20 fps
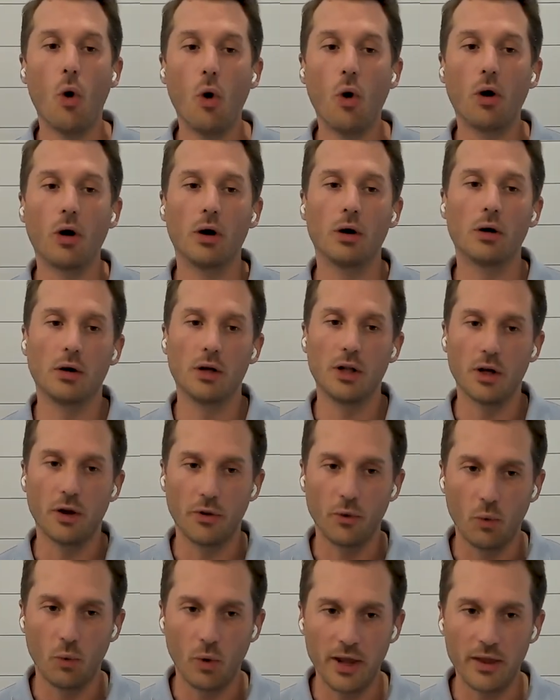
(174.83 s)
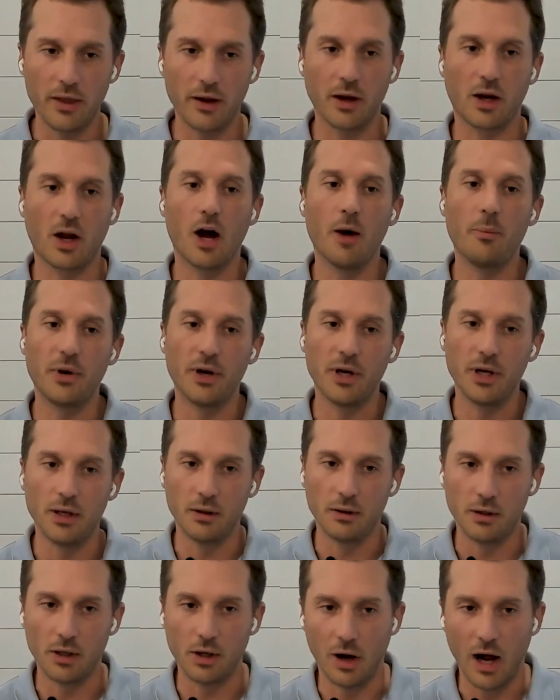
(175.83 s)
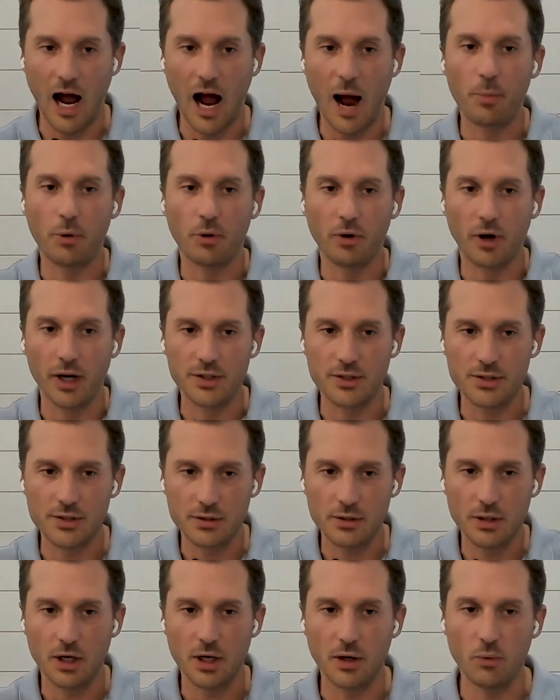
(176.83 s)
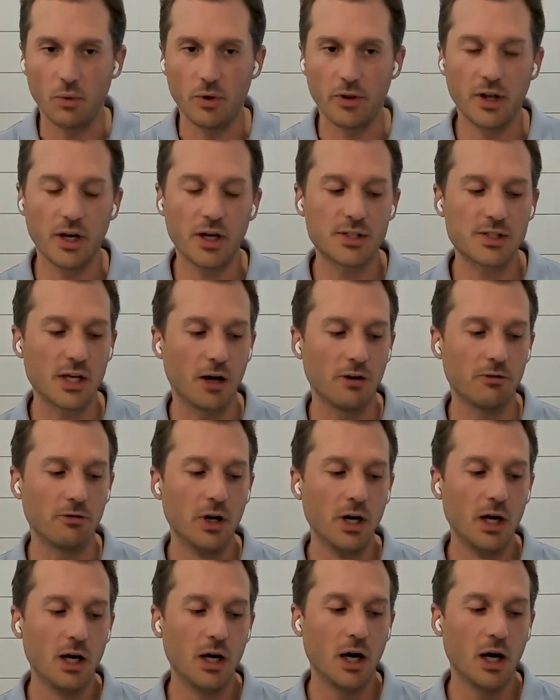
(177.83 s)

or you know the way that a company you know operates uh, within itself